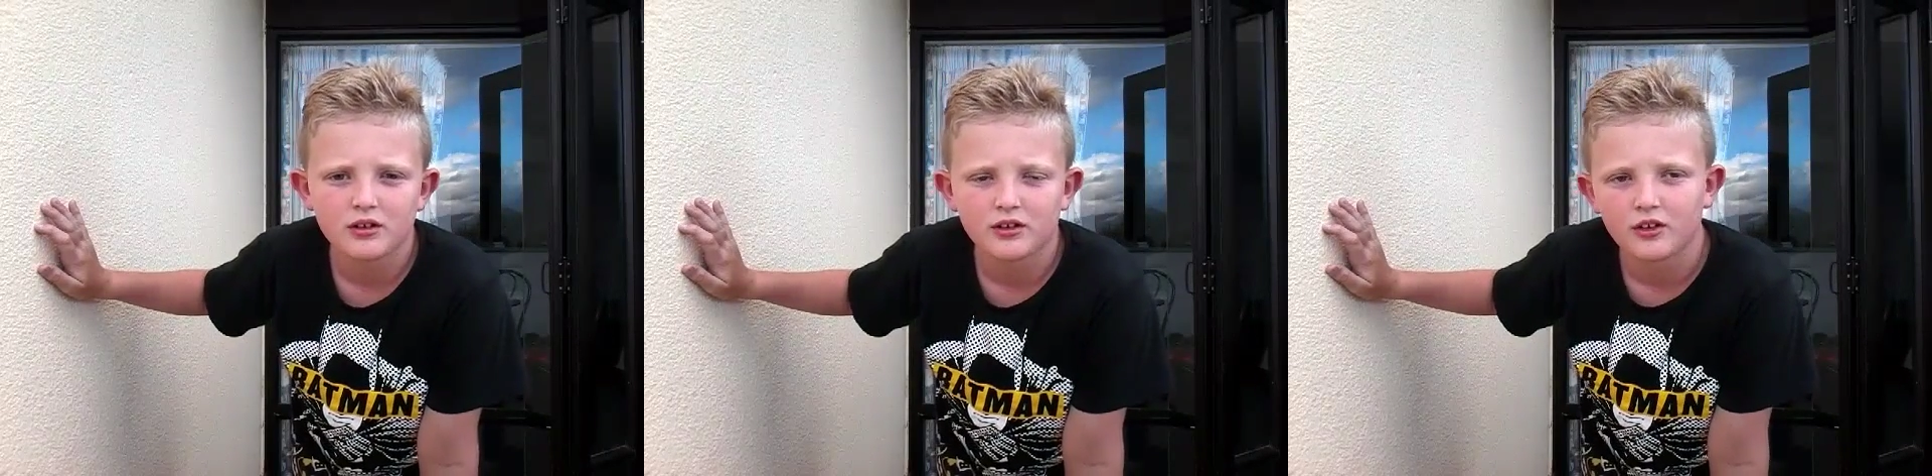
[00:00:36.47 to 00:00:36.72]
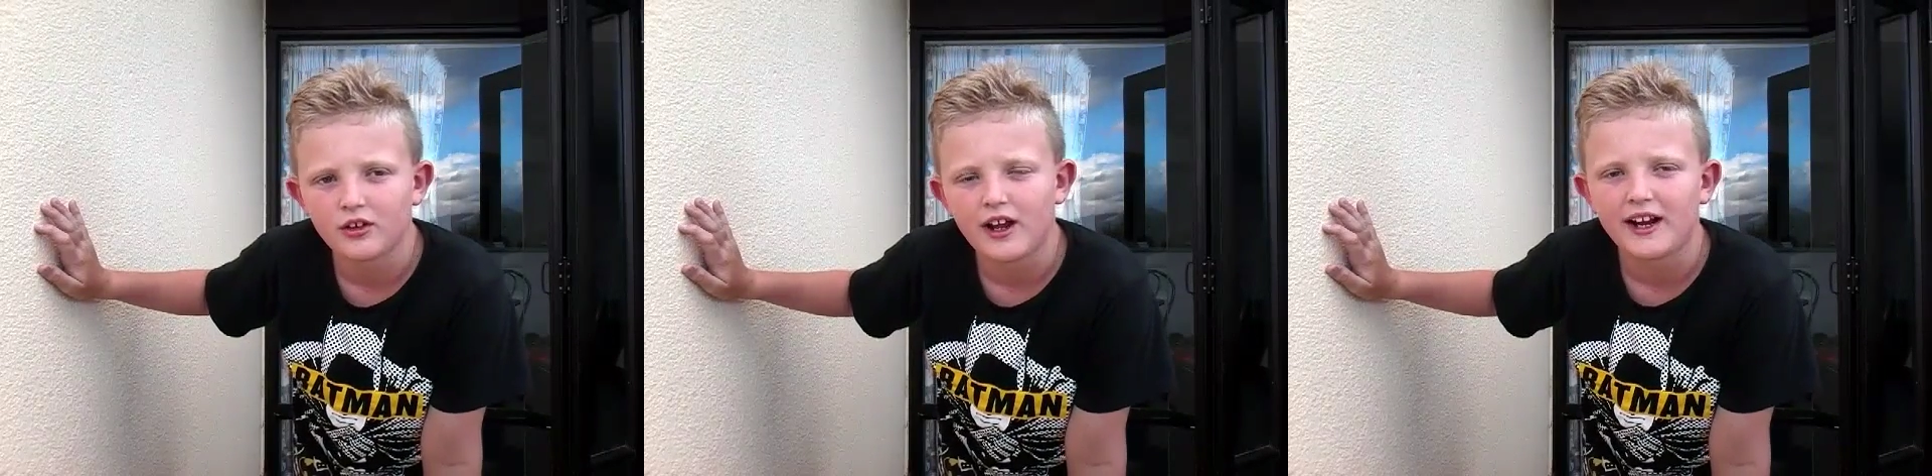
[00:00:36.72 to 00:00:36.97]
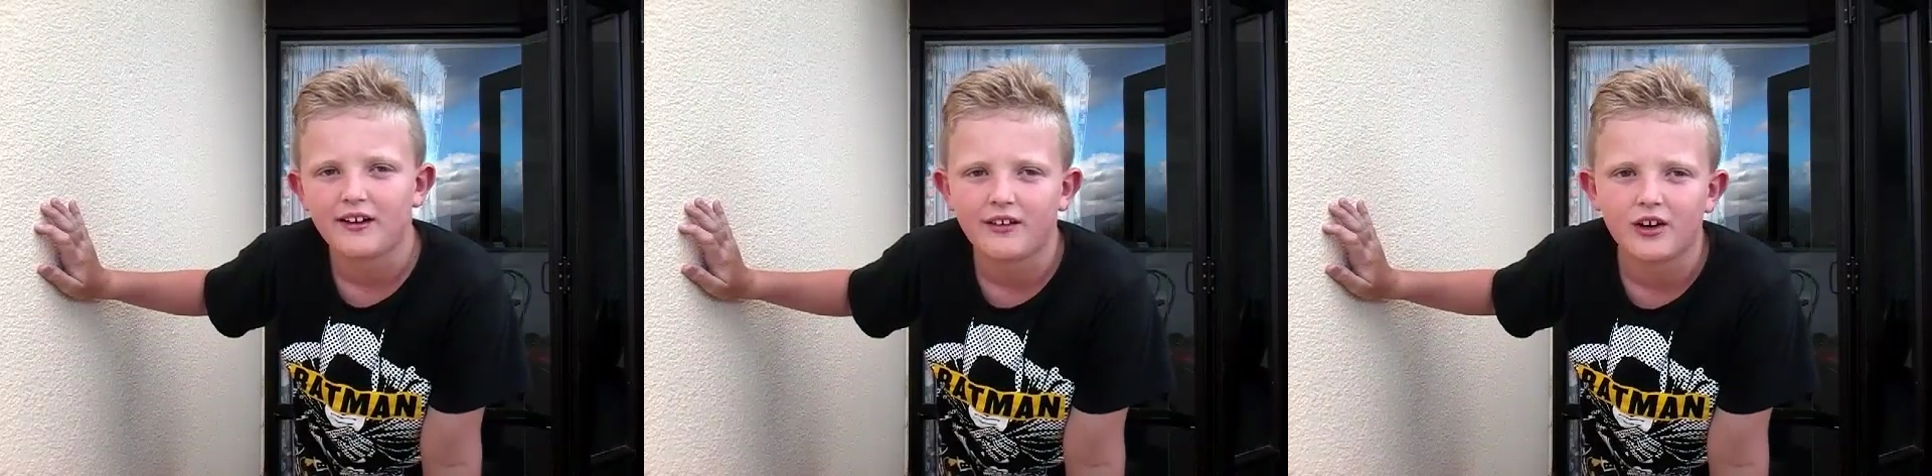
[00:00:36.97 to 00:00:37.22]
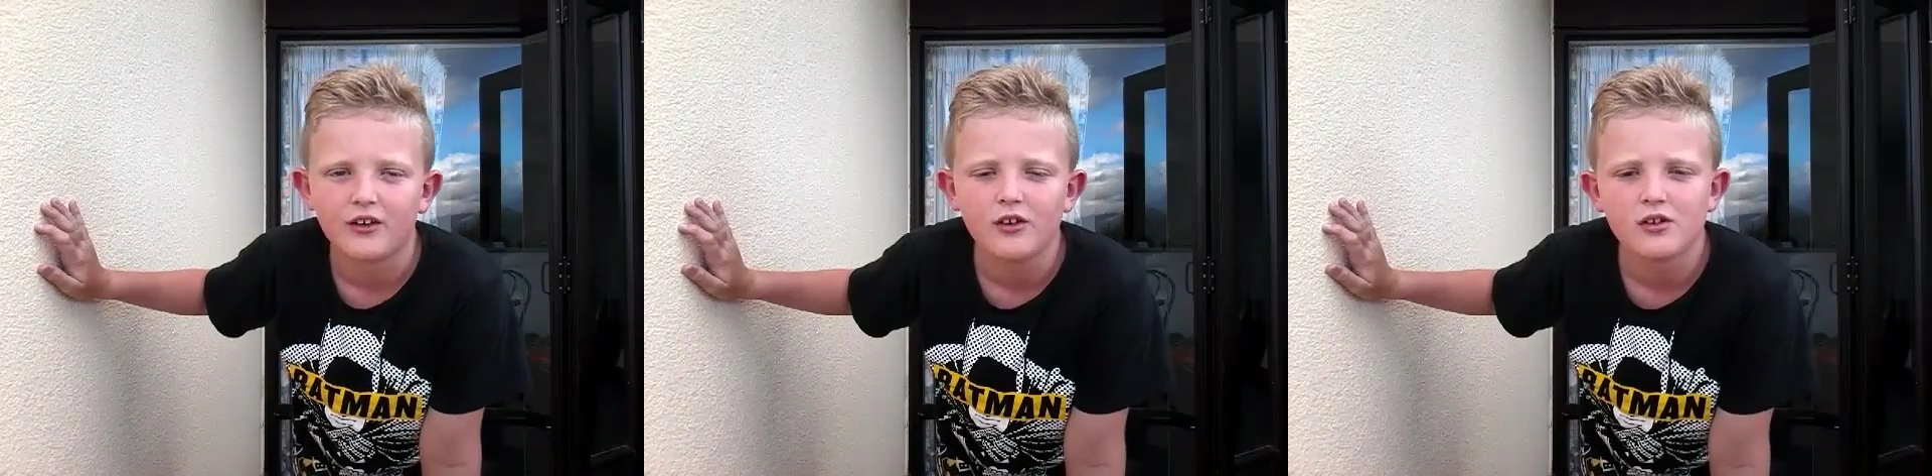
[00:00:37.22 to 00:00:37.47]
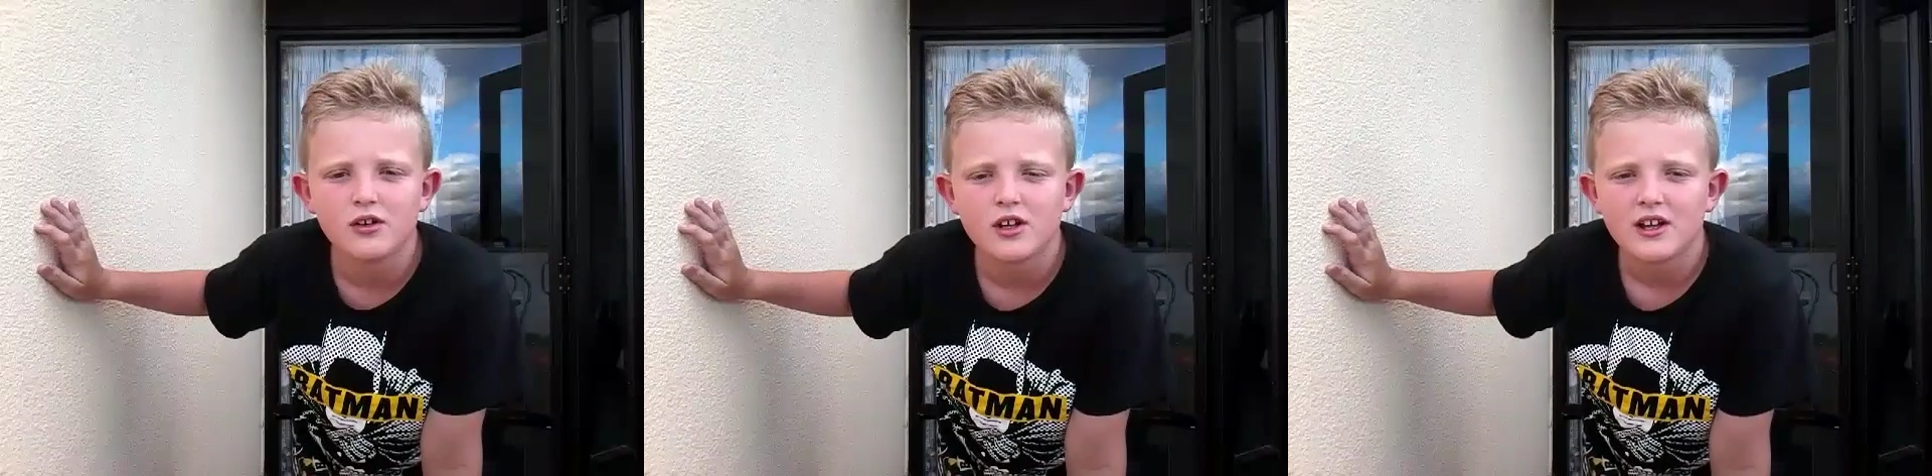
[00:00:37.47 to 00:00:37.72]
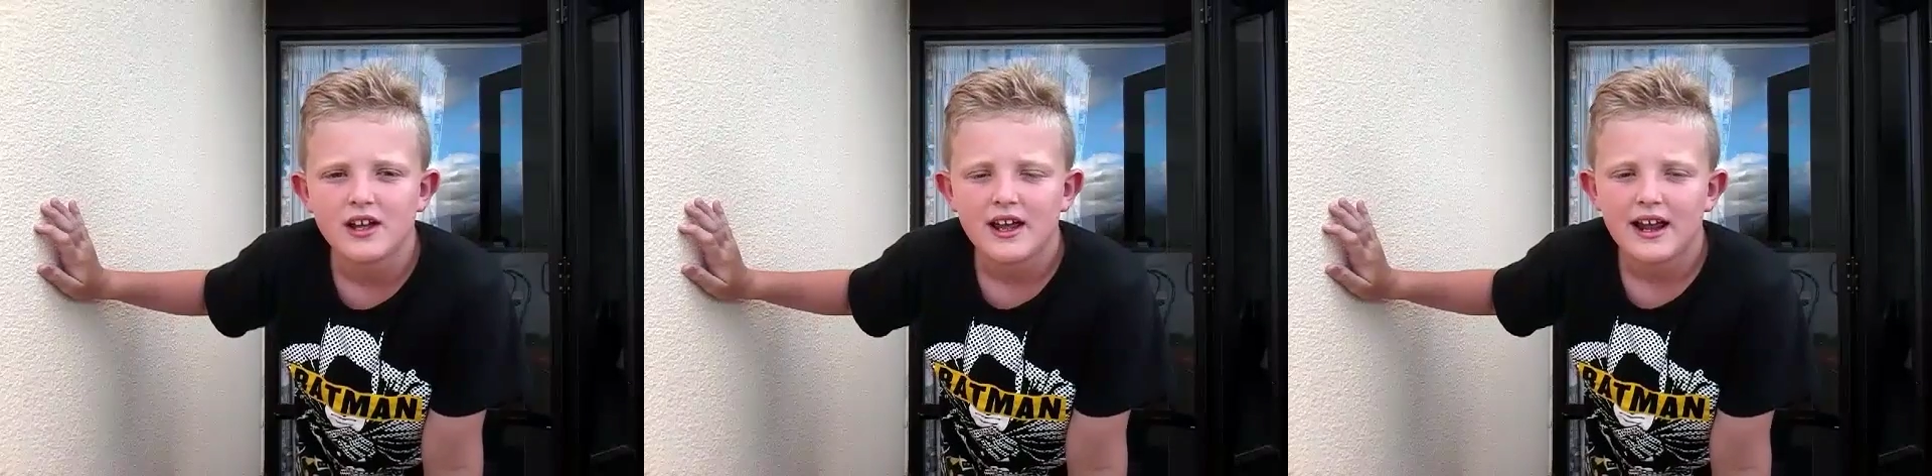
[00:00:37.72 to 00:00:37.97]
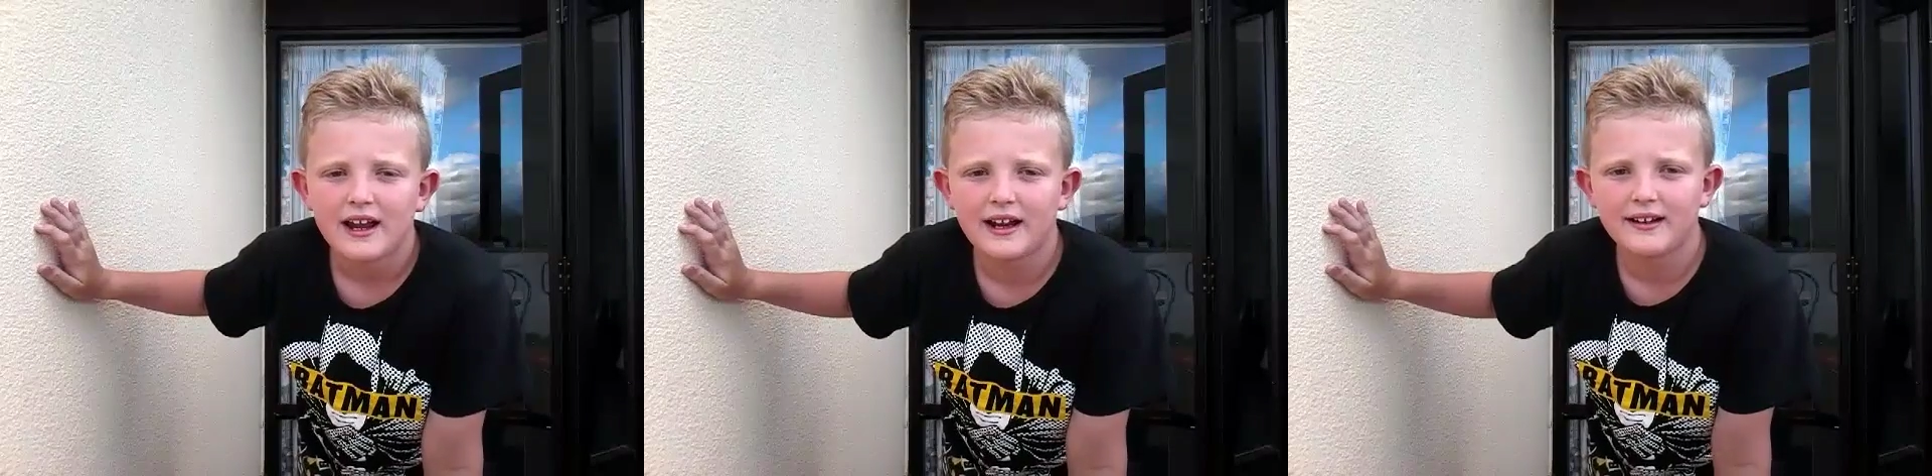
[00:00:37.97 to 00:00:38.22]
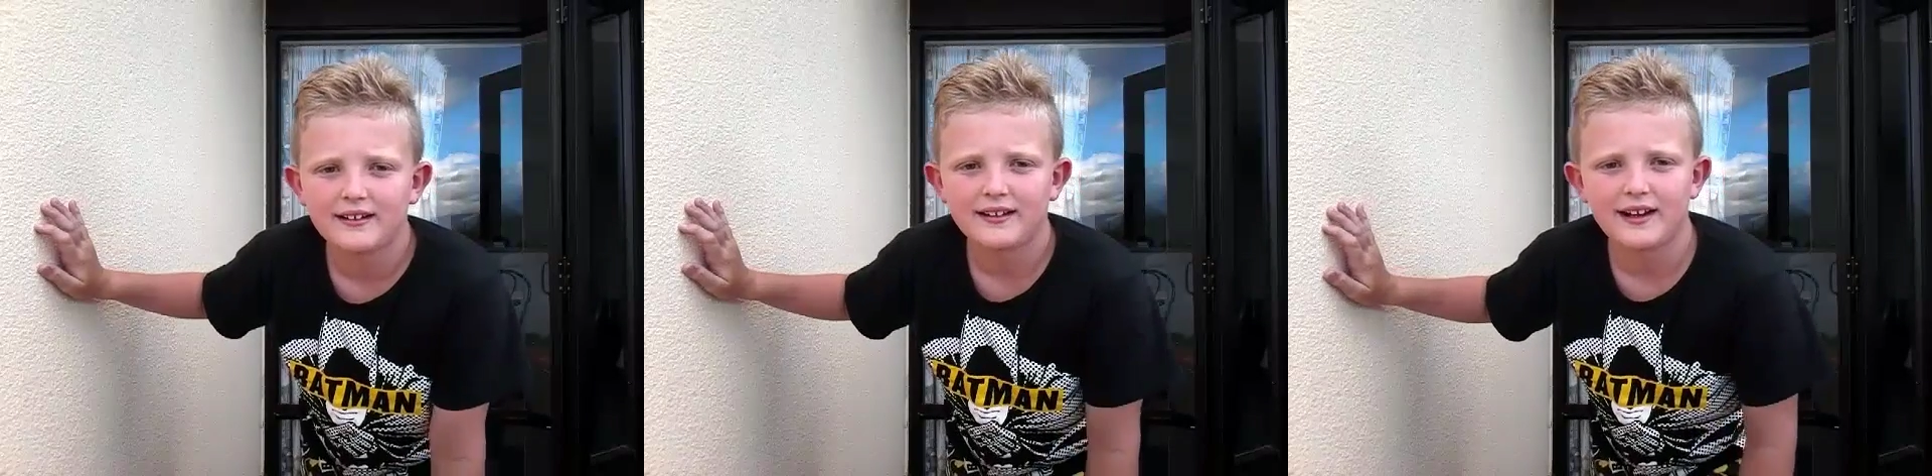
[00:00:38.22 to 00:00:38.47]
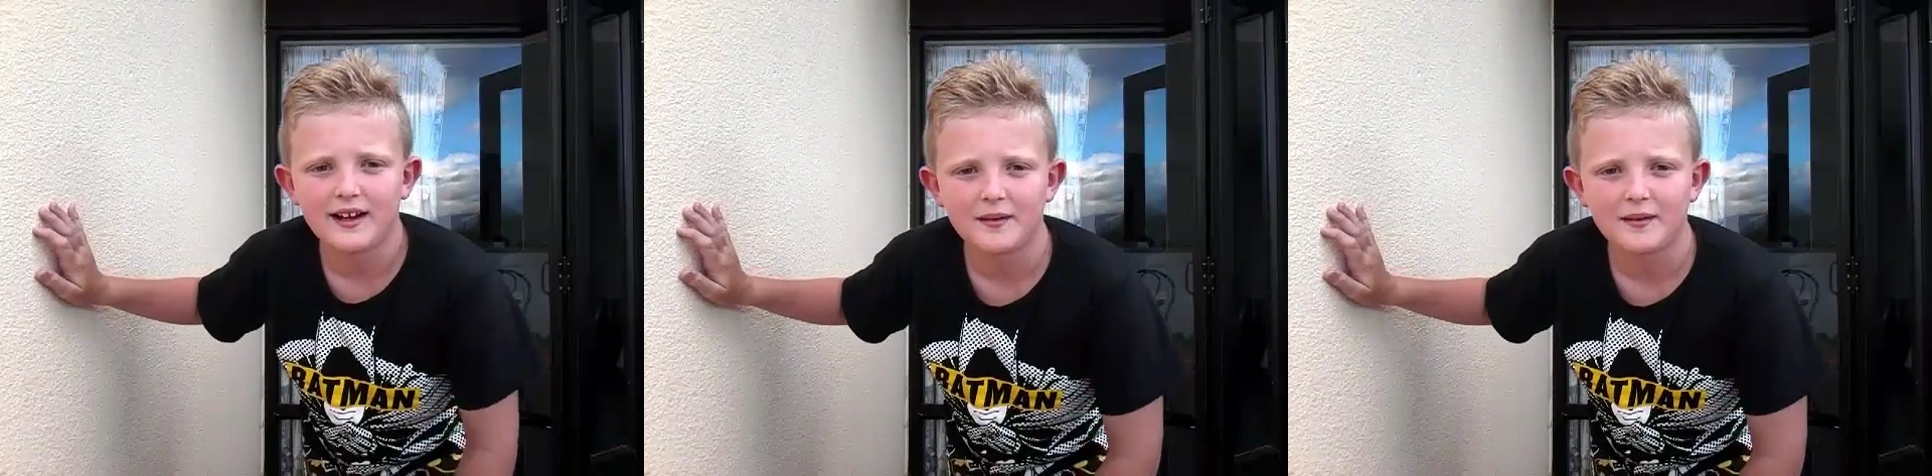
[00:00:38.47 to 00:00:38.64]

so NRL. And